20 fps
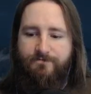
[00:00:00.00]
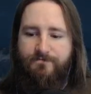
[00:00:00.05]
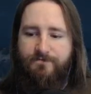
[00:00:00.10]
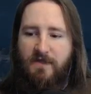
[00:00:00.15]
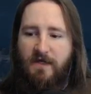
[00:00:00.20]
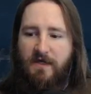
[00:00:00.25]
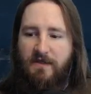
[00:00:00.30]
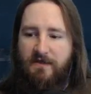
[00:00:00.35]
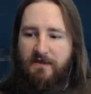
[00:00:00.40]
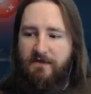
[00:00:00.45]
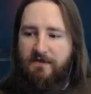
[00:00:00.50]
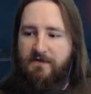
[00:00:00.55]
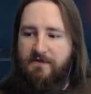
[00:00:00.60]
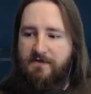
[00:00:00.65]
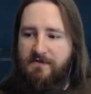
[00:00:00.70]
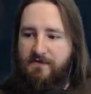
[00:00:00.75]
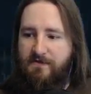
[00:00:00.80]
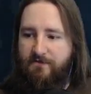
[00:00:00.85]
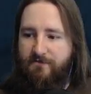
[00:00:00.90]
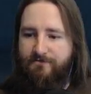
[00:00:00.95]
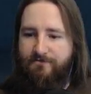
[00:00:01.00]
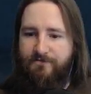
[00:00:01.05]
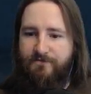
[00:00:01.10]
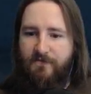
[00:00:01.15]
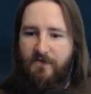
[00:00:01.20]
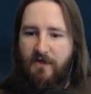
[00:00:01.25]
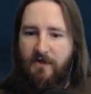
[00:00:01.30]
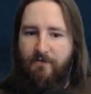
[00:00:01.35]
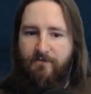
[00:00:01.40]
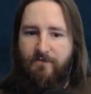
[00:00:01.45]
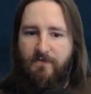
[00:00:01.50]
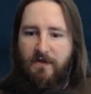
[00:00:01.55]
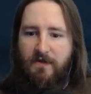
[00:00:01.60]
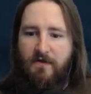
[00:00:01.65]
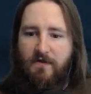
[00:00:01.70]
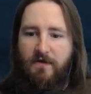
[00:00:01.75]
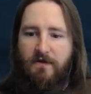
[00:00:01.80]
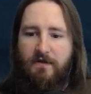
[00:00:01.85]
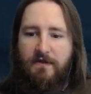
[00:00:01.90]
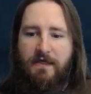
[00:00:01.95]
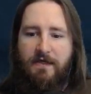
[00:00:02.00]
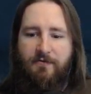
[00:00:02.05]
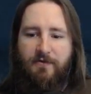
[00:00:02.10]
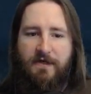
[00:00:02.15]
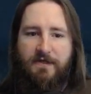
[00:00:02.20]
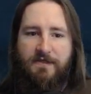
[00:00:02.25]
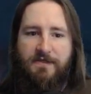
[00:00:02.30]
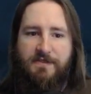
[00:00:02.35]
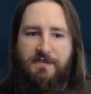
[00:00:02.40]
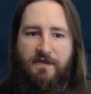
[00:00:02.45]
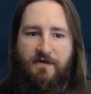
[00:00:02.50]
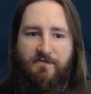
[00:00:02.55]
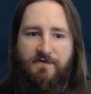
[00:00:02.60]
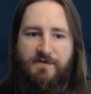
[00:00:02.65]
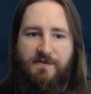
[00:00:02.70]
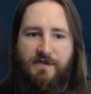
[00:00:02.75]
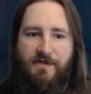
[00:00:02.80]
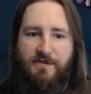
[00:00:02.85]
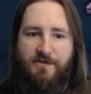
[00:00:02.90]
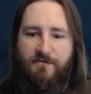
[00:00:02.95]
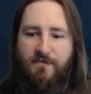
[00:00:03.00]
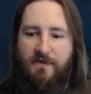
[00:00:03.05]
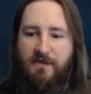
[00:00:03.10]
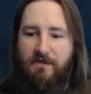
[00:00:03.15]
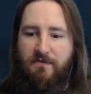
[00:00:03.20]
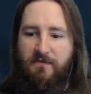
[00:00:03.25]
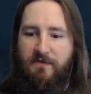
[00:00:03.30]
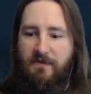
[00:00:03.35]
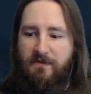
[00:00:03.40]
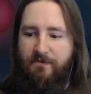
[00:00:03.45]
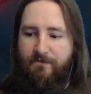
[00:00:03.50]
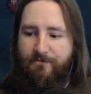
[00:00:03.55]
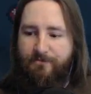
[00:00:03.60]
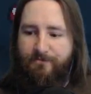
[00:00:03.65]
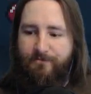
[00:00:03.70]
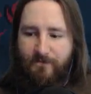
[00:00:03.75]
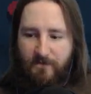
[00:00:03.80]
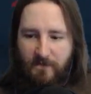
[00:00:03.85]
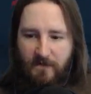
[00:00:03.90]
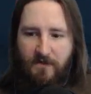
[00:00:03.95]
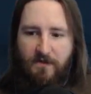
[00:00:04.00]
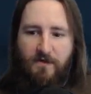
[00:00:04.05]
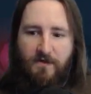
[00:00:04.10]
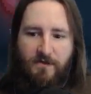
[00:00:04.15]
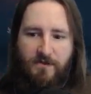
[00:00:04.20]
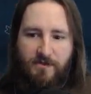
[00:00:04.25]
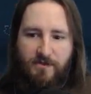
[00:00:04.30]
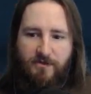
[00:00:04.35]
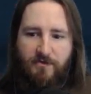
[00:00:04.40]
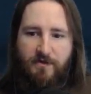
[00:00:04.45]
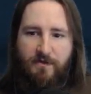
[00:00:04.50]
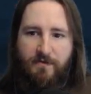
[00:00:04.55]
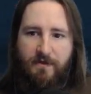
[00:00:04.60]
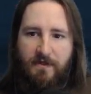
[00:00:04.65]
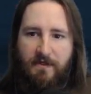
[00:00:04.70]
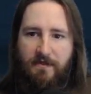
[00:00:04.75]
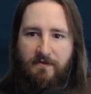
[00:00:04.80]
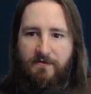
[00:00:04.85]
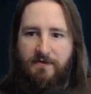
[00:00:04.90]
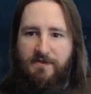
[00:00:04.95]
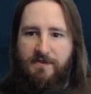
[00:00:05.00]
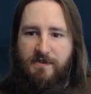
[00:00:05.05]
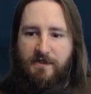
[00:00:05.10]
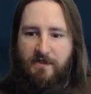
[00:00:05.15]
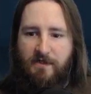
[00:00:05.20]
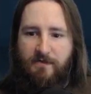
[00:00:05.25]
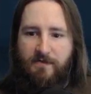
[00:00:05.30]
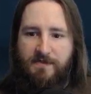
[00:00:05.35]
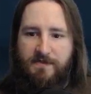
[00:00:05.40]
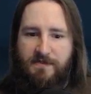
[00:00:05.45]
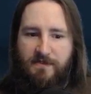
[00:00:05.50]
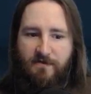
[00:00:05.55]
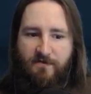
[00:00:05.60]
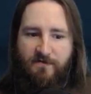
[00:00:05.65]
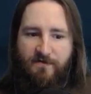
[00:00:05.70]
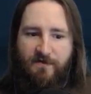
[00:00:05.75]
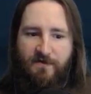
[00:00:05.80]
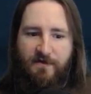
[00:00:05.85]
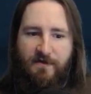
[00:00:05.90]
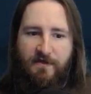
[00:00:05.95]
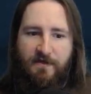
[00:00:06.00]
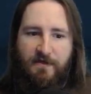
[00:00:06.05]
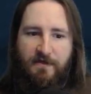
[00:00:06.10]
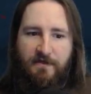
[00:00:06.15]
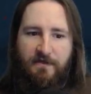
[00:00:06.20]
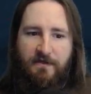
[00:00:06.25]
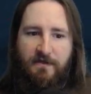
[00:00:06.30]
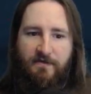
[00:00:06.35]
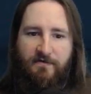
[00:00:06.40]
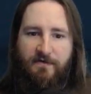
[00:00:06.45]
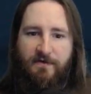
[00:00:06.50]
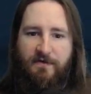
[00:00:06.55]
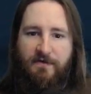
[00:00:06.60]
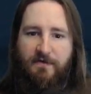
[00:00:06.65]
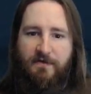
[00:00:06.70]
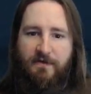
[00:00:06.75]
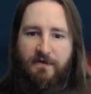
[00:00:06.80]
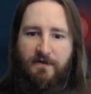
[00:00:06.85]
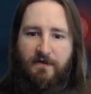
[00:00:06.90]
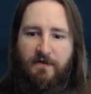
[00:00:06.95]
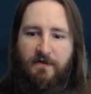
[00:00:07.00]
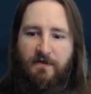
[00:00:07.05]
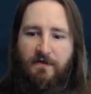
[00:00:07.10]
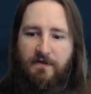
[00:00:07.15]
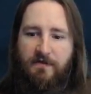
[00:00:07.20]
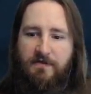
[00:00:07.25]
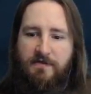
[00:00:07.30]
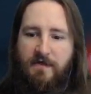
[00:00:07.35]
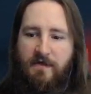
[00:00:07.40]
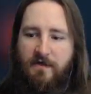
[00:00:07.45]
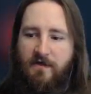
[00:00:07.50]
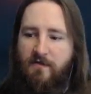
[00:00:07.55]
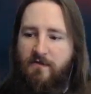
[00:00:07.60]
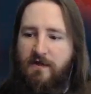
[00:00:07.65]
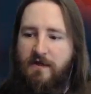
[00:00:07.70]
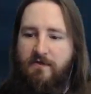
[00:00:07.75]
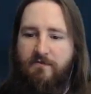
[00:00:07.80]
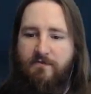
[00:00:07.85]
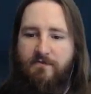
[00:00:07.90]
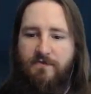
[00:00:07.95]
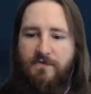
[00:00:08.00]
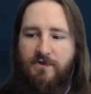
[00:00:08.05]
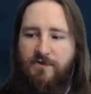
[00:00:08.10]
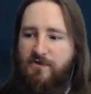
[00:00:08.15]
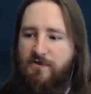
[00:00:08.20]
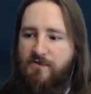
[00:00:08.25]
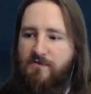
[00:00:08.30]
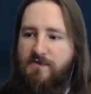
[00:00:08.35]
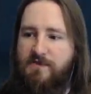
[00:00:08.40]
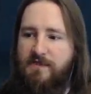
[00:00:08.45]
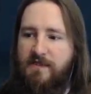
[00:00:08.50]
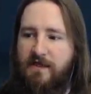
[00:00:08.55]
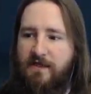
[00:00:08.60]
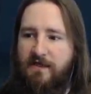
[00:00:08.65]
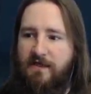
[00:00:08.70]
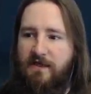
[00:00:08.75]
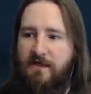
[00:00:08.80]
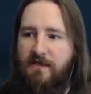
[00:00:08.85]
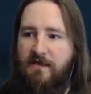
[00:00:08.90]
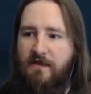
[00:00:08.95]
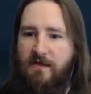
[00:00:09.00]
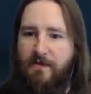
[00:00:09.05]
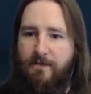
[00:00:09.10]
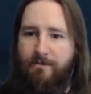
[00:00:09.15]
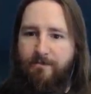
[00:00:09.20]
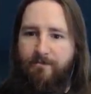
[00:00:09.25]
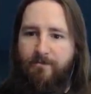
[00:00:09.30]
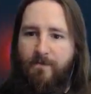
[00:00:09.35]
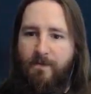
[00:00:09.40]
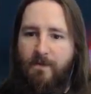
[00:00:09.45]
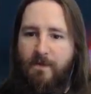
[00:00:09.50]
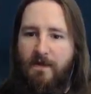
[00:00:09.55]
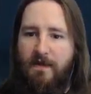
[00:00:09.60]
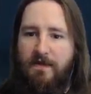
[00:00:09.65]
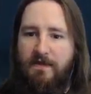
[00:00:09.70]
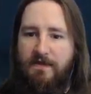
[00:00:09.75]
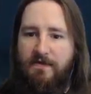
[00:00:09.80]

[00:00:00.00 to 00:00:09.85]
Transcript: I think it does. Okay. Glad we had this conversation, me and me. It's great being able to talk to myself. Love it. I'm telling you, man, YouTube is like a uh, like a